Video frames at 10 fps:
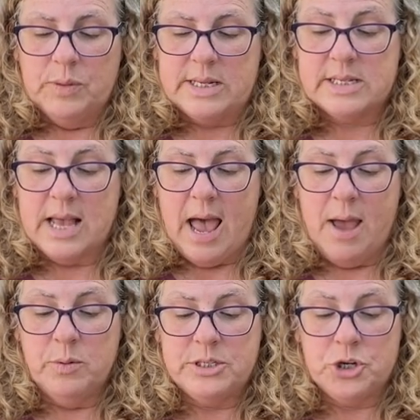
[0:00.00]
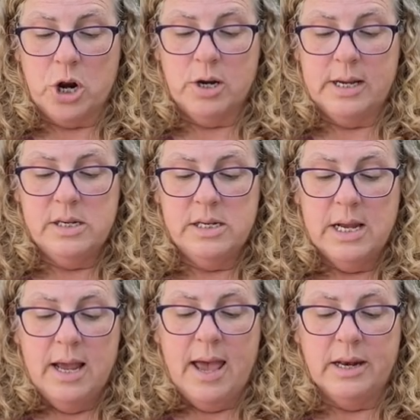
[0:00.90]
The sky was darkened,
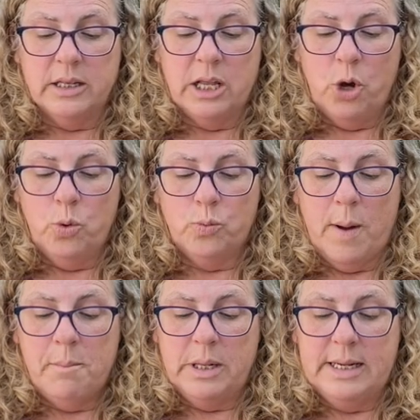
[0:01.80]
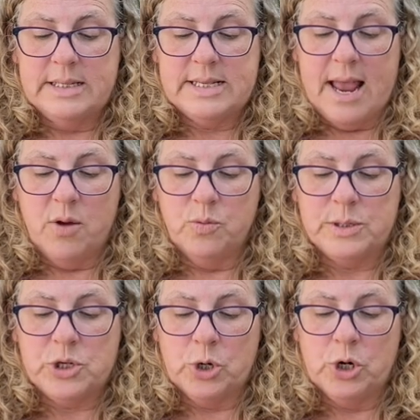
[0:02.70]
and a low rumbling sound
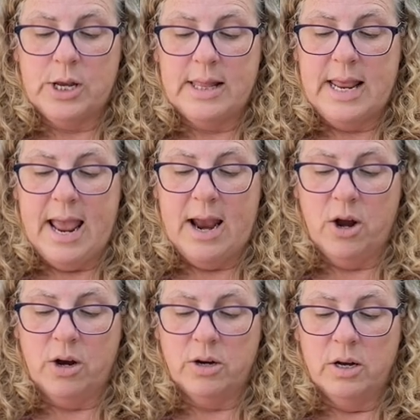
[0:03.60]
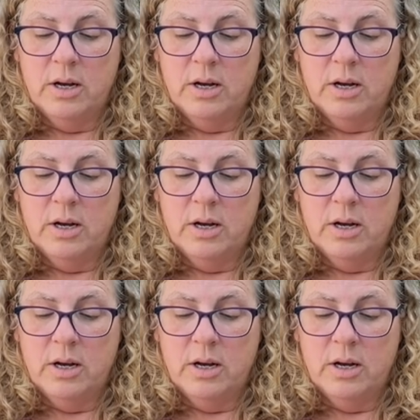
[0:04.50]
was heard in the air.